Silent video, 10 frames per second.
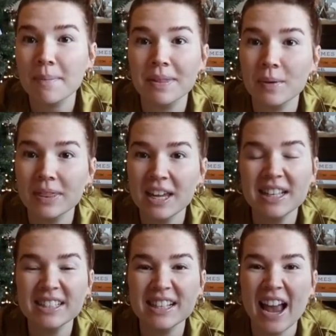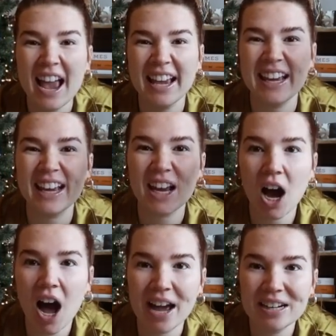With this, he
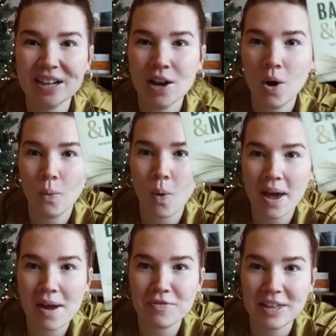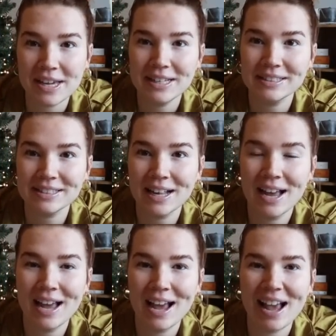got one of these
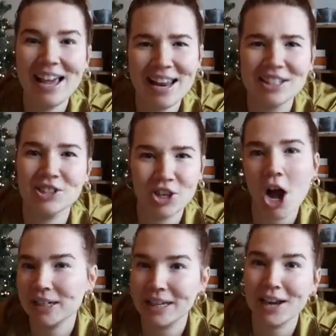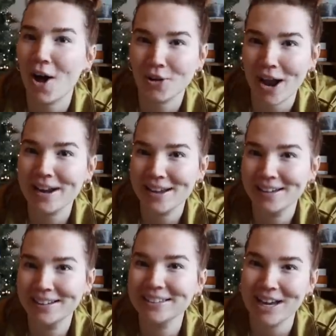in his stocking already
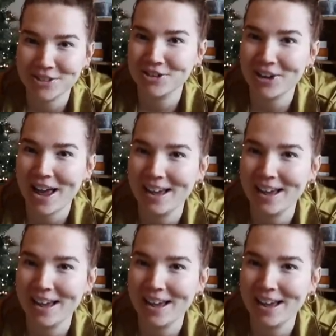yesterday.